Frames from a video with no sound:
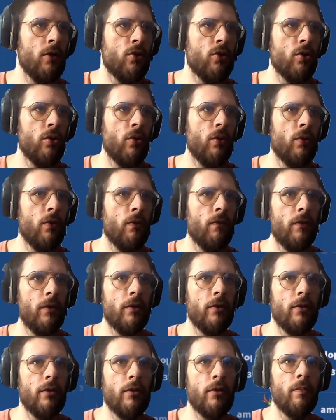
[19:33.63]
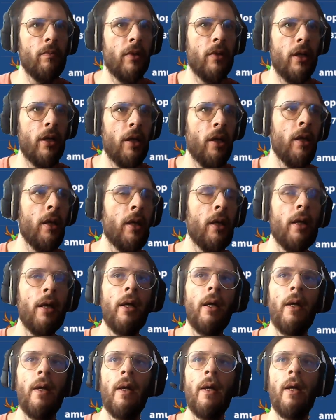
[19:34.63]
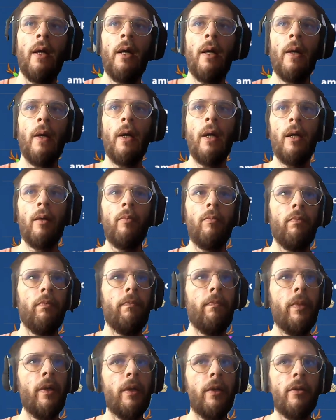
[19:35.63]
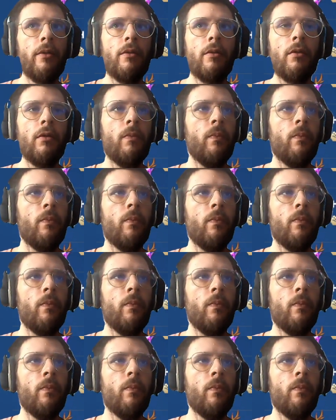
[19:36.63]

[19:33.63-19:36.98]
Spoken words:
show you versus my biggest